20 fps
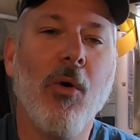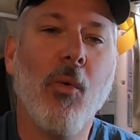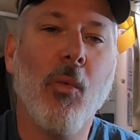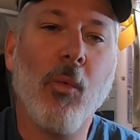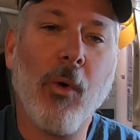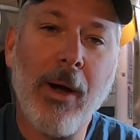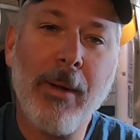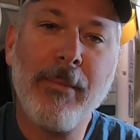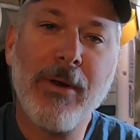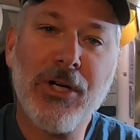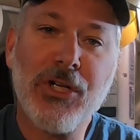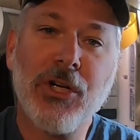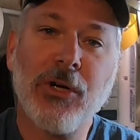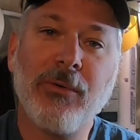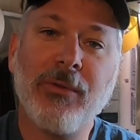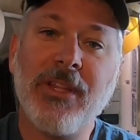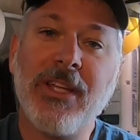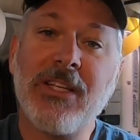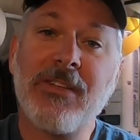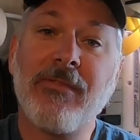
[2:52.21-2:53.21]
what I'm going to show
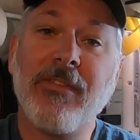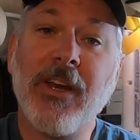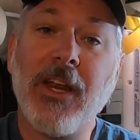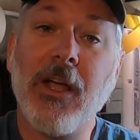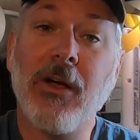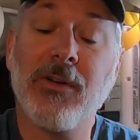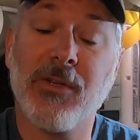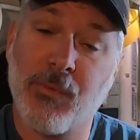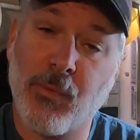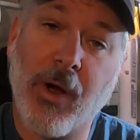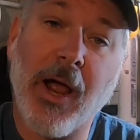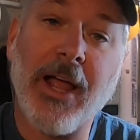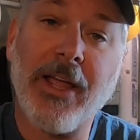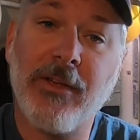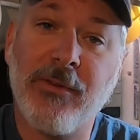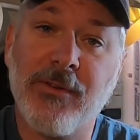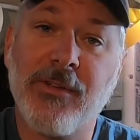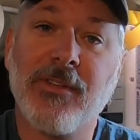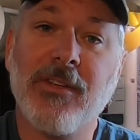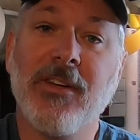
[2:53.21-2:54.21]
in this video is what I
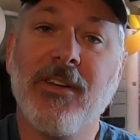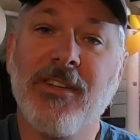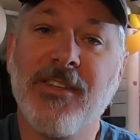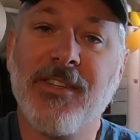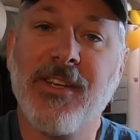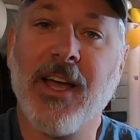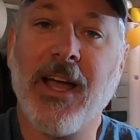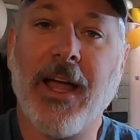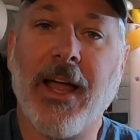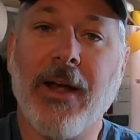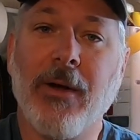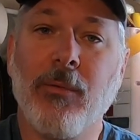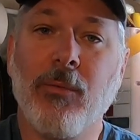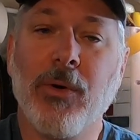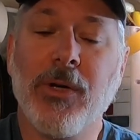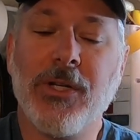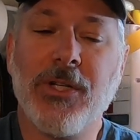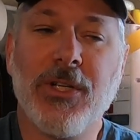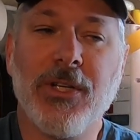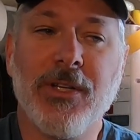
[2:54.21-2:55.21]
used to design,
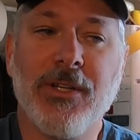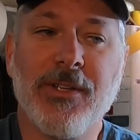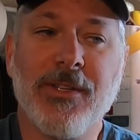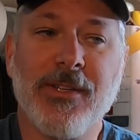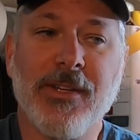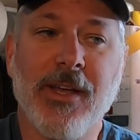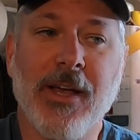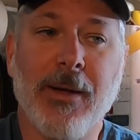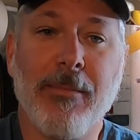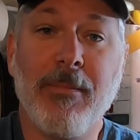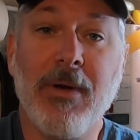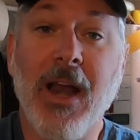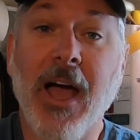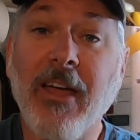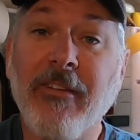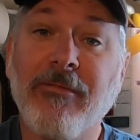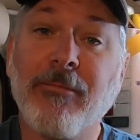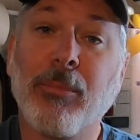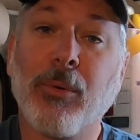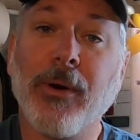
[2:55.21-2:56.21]
which is um,
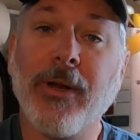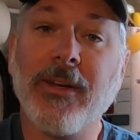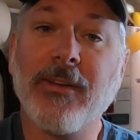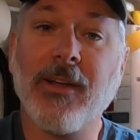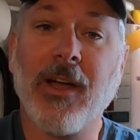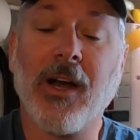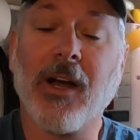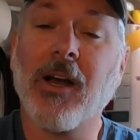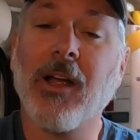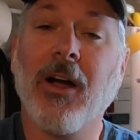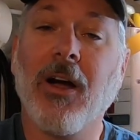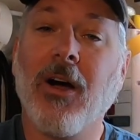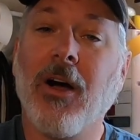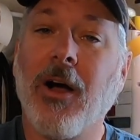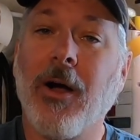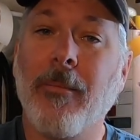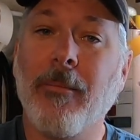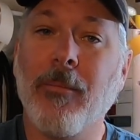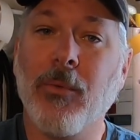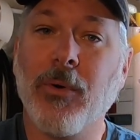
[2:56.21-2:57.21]

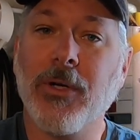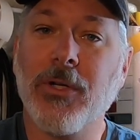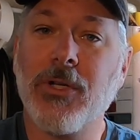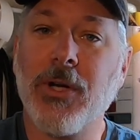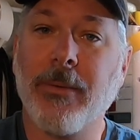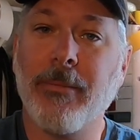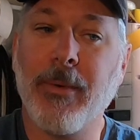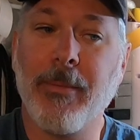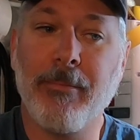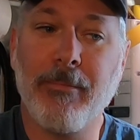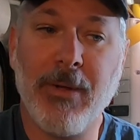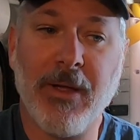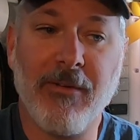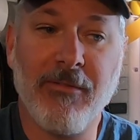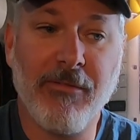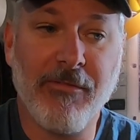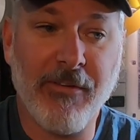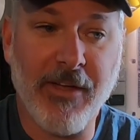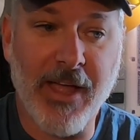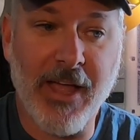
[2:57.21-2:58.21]
knifeprint.com, which I'm a big
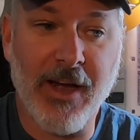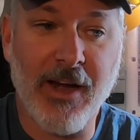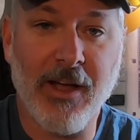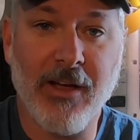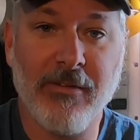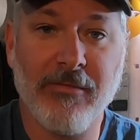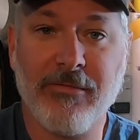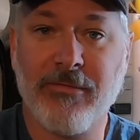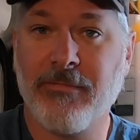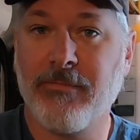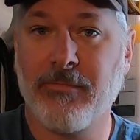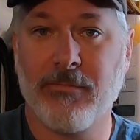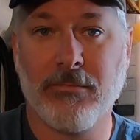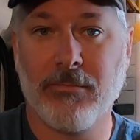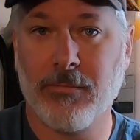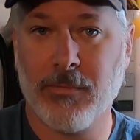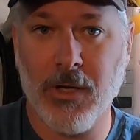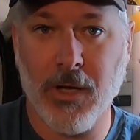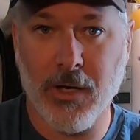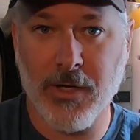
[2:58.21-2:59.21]
fan of.
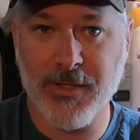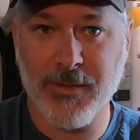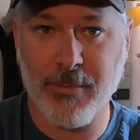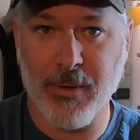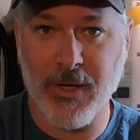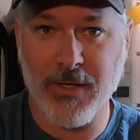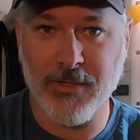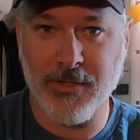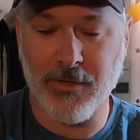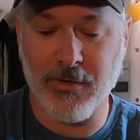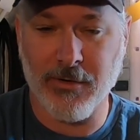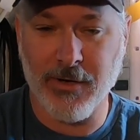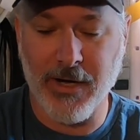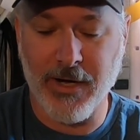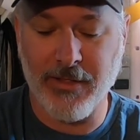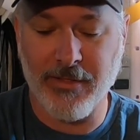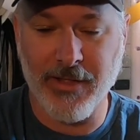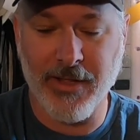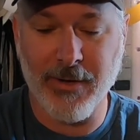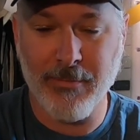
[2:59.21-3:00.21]
Not a sponsor or
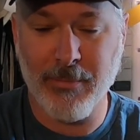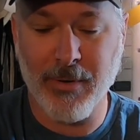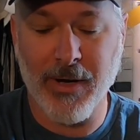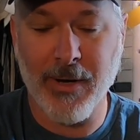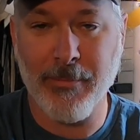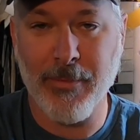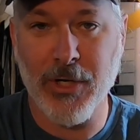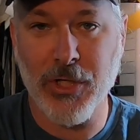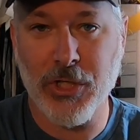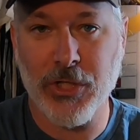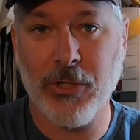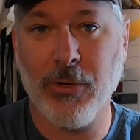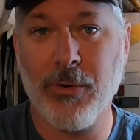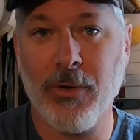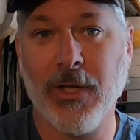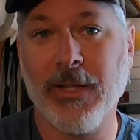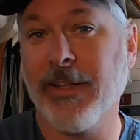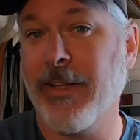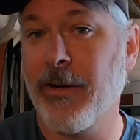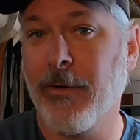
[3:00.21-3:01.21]
anything, but I'm going to show
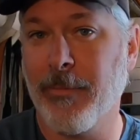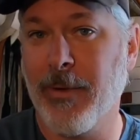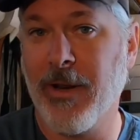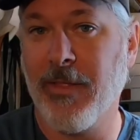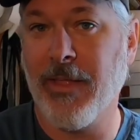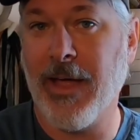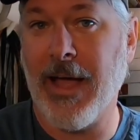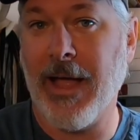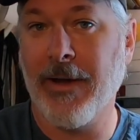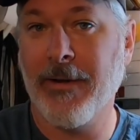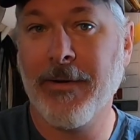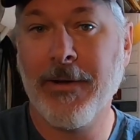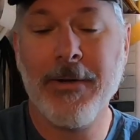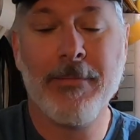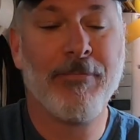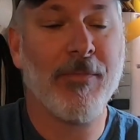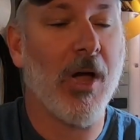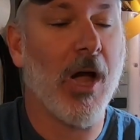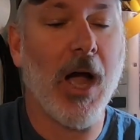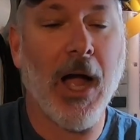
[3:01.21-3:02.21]
you a little bit of that.
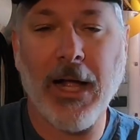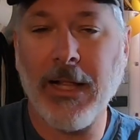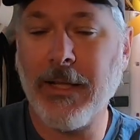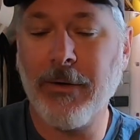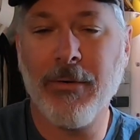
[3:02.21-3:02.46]
Highly